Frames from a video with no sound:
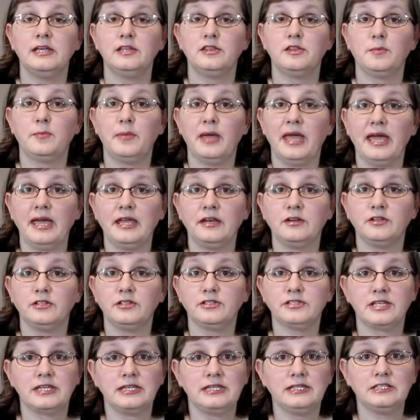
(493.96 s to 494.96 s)
the
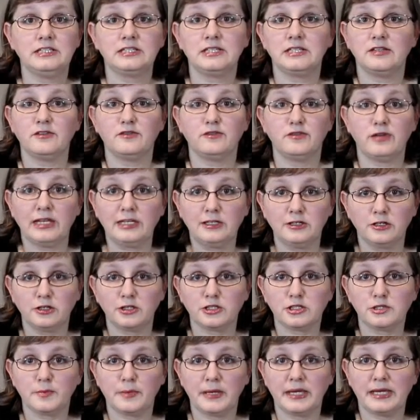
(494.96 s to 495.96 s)
panels into the
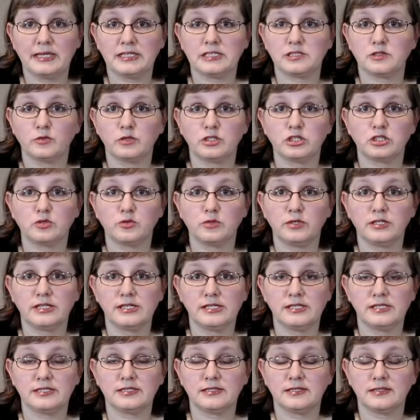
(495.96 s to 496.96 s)
vendor space, which
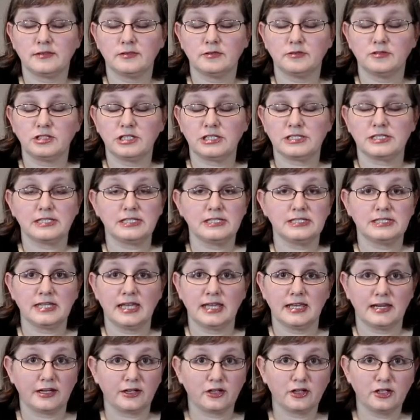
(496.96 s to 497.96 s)
was just
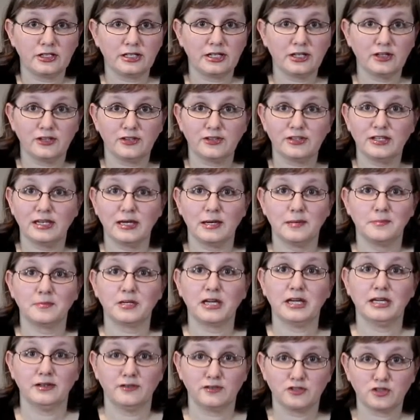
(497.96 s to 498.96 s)
insane. I couldn't hear a thing. I'm
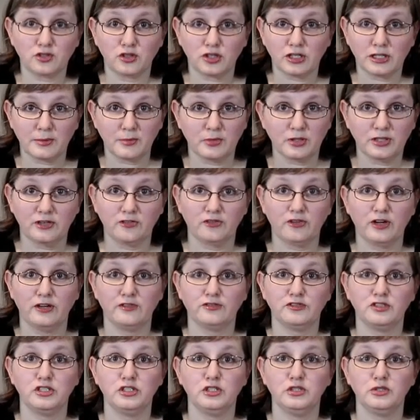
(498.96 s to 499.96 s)
kind of short. I'm only
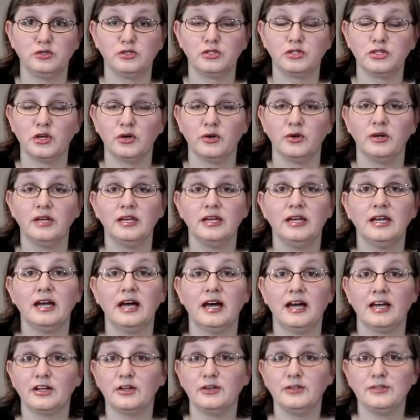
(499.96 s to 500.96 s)
5'2", so
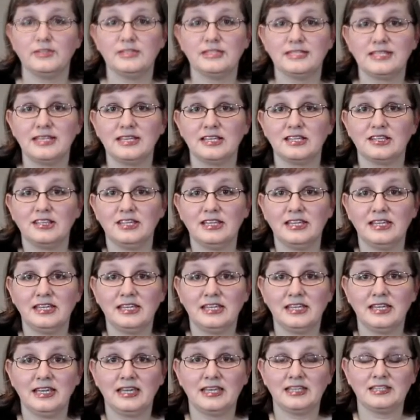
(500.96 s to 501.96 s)
I couldn't see a
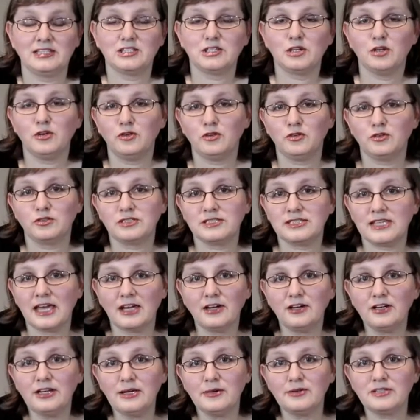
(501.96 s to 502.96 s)
thing. And so
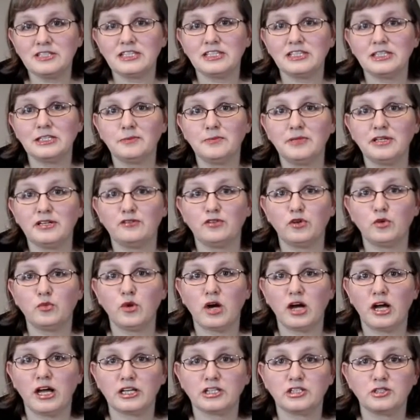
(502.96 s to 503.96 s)
Saturday was a little bit of a
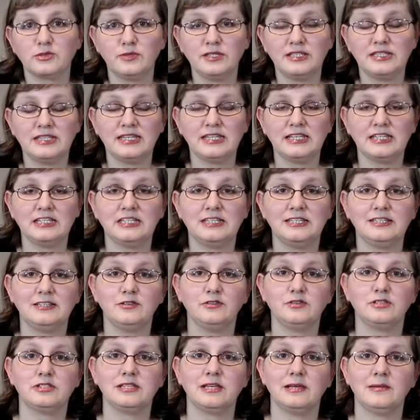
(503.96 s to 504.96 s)
wash. We did get to
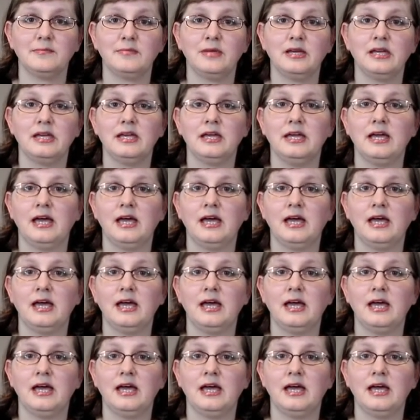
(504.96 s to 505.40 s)
do some